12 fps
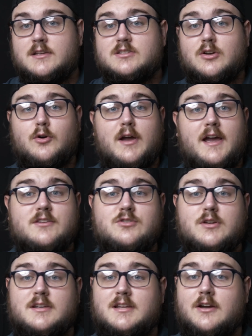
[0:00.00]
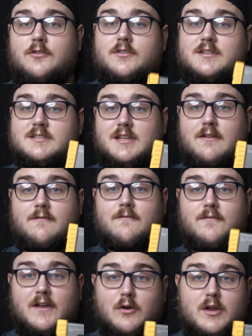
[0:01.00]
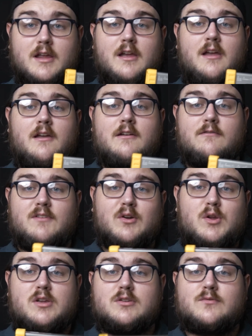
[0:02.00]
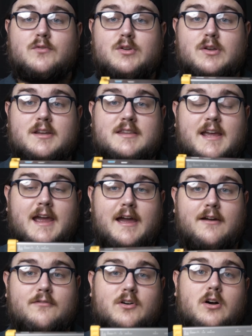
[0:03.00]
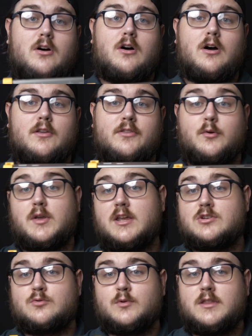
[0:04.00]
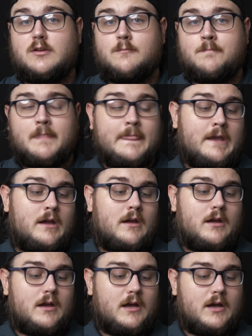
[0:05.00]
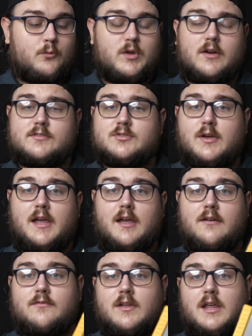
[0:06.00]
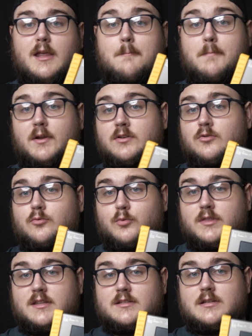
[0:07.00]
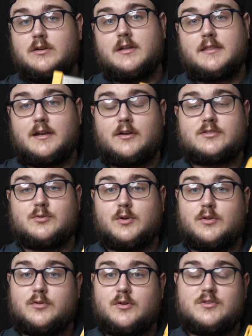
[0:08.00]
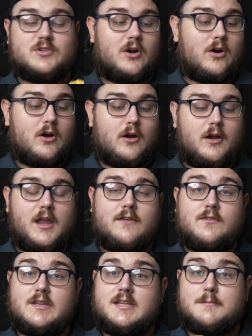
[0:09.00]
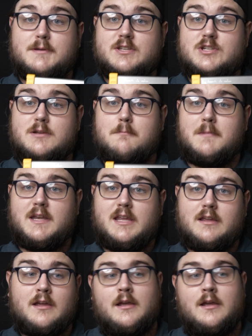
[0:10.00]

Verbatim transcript: So as you can tell, this is a very, very useful unit to have on location with you. Uh, we also have a bundle with this unit that also includes our A V T P G Mini,